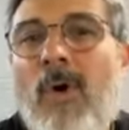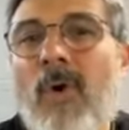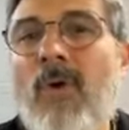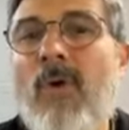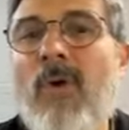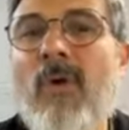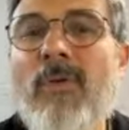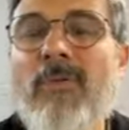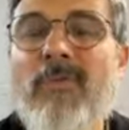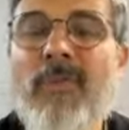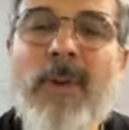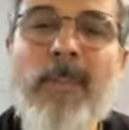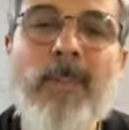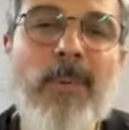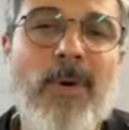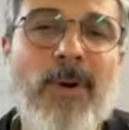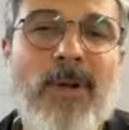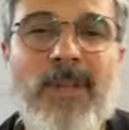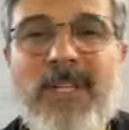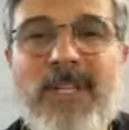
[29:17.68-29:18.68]
oh, if I
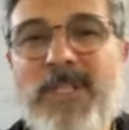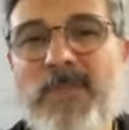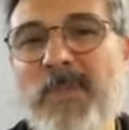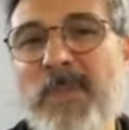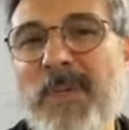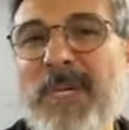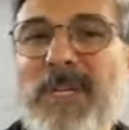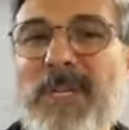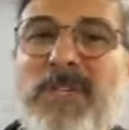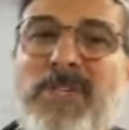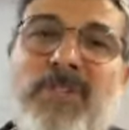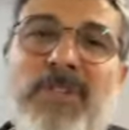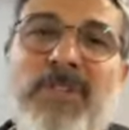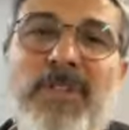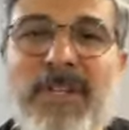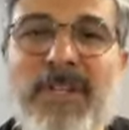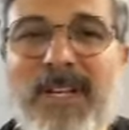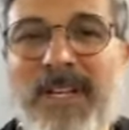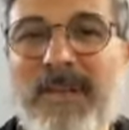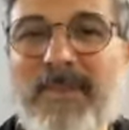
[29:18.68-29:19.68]
put on this pink
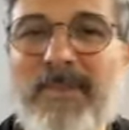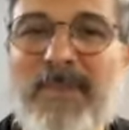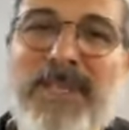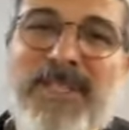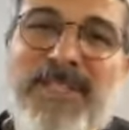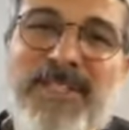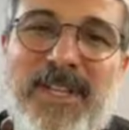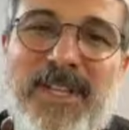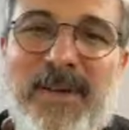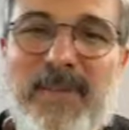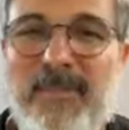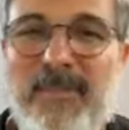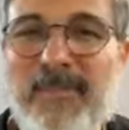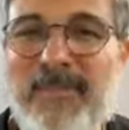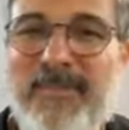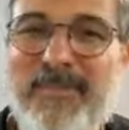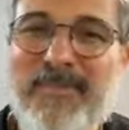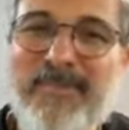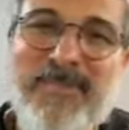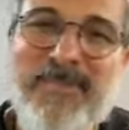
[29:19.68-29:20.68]
shirt, it means
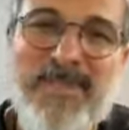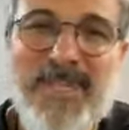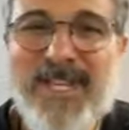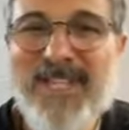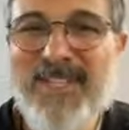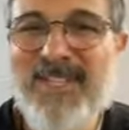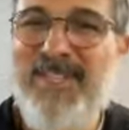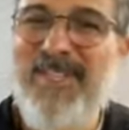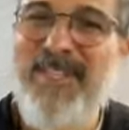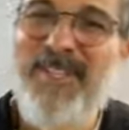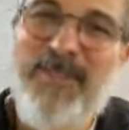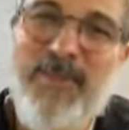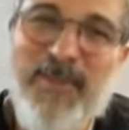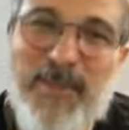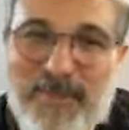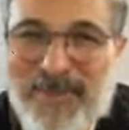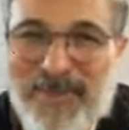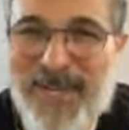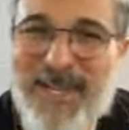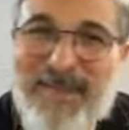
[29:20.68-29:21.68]
I'm sexy, or
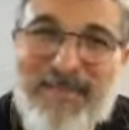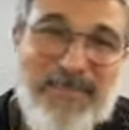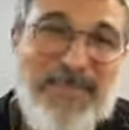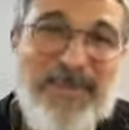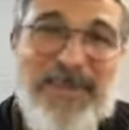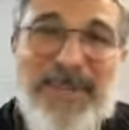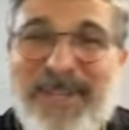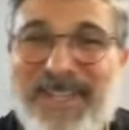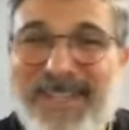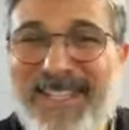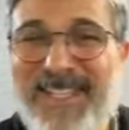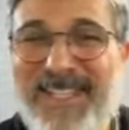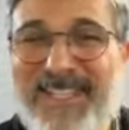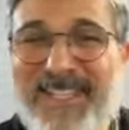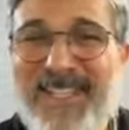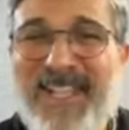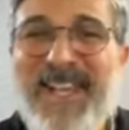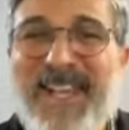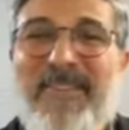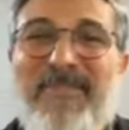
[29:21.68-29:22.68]
if I put on this
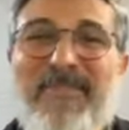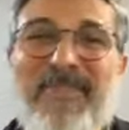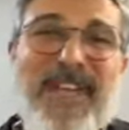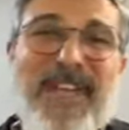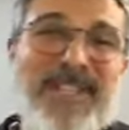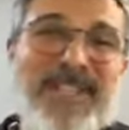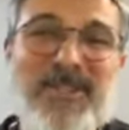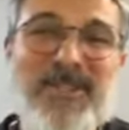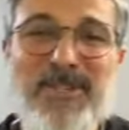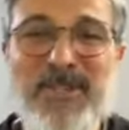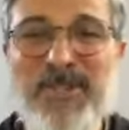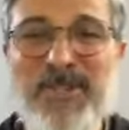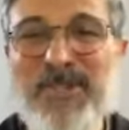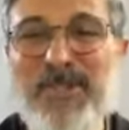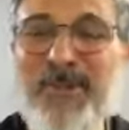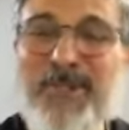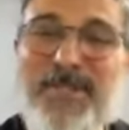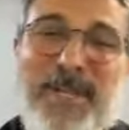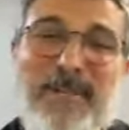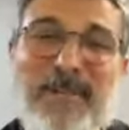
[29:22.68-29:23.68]
fancy shirt, it
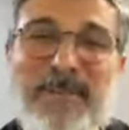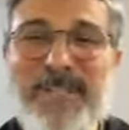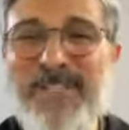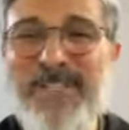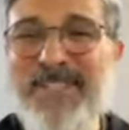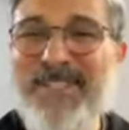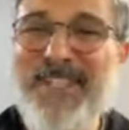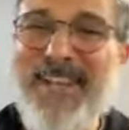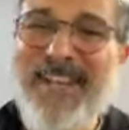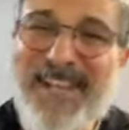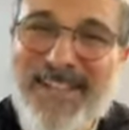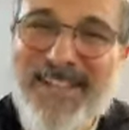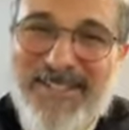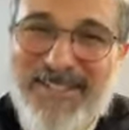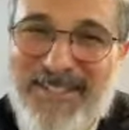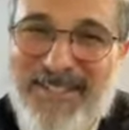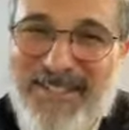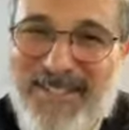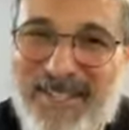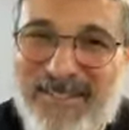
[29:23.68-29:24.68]
shows I'm in style
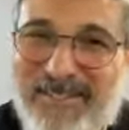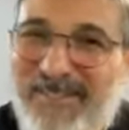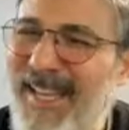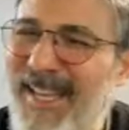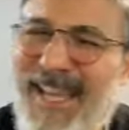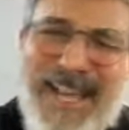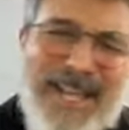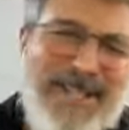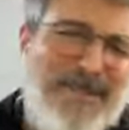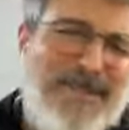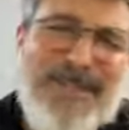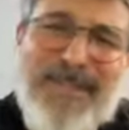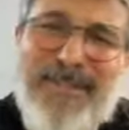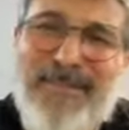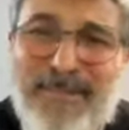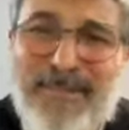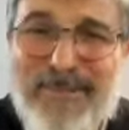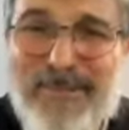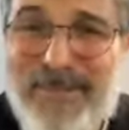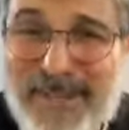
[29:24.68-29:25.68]
or something.
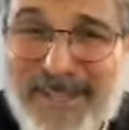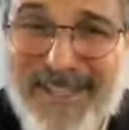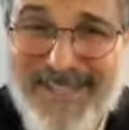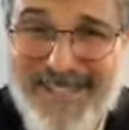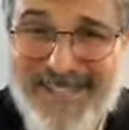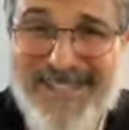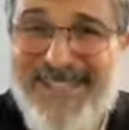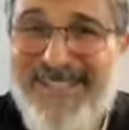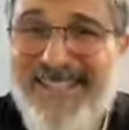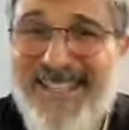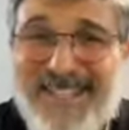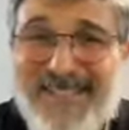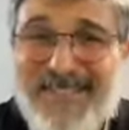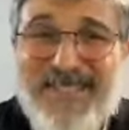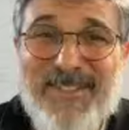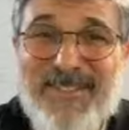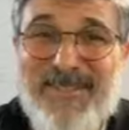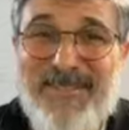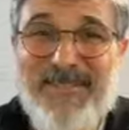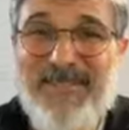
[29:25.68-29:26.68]
I don't
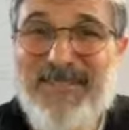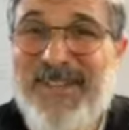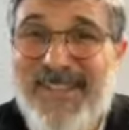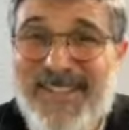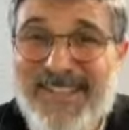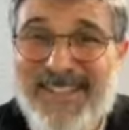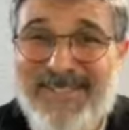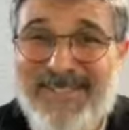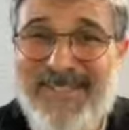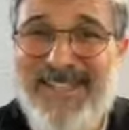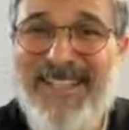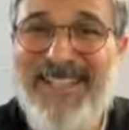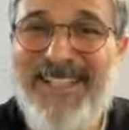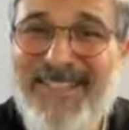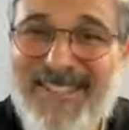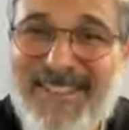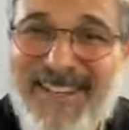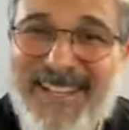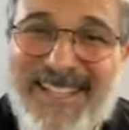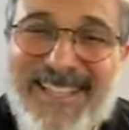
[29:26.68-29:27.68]
give a fuck about it,
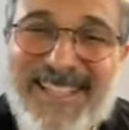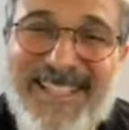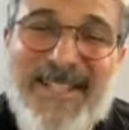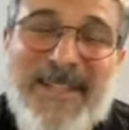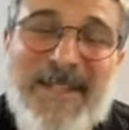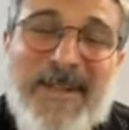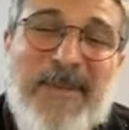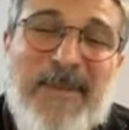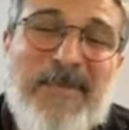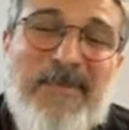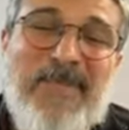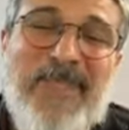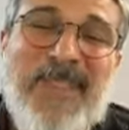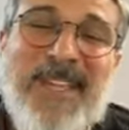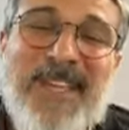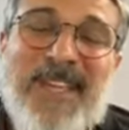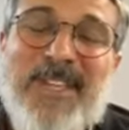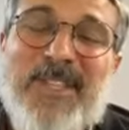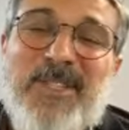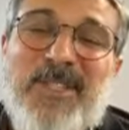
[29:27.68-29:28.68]
right?
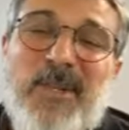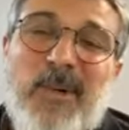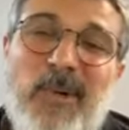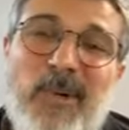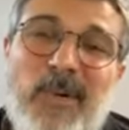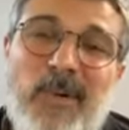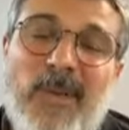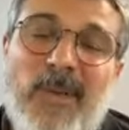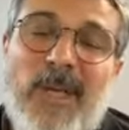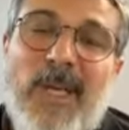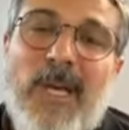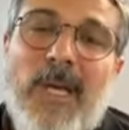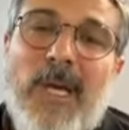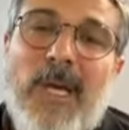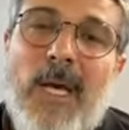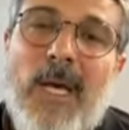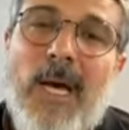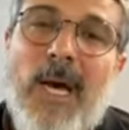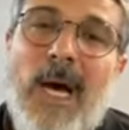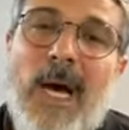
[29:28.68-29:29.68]
So
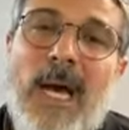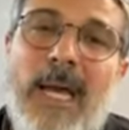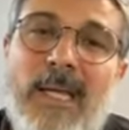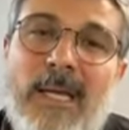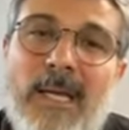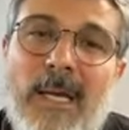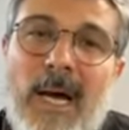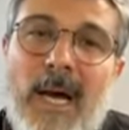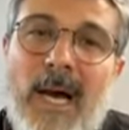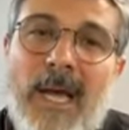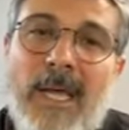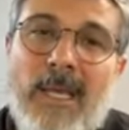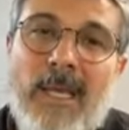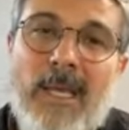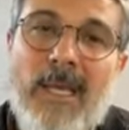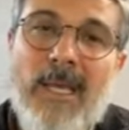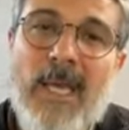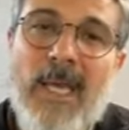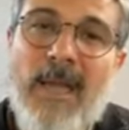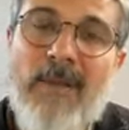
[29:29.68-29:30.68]

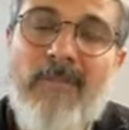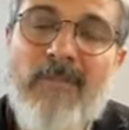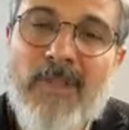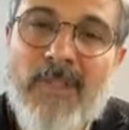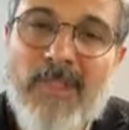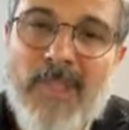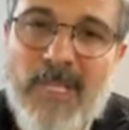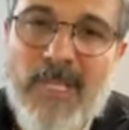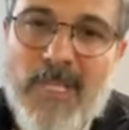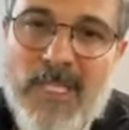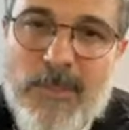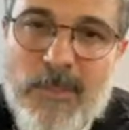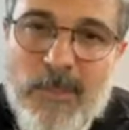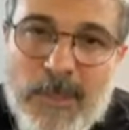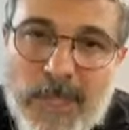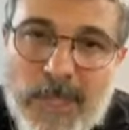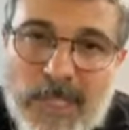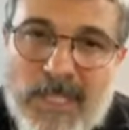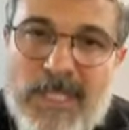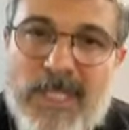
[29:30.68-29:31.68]
everything that's
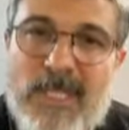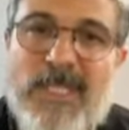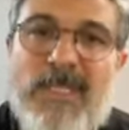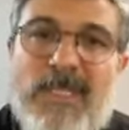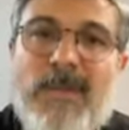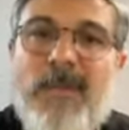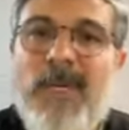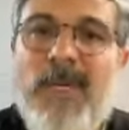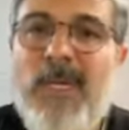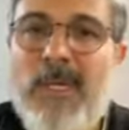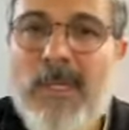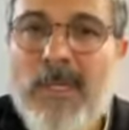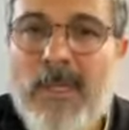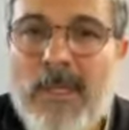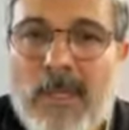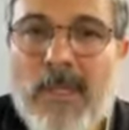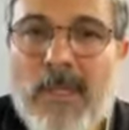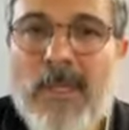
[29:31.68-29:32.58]
plugged into me,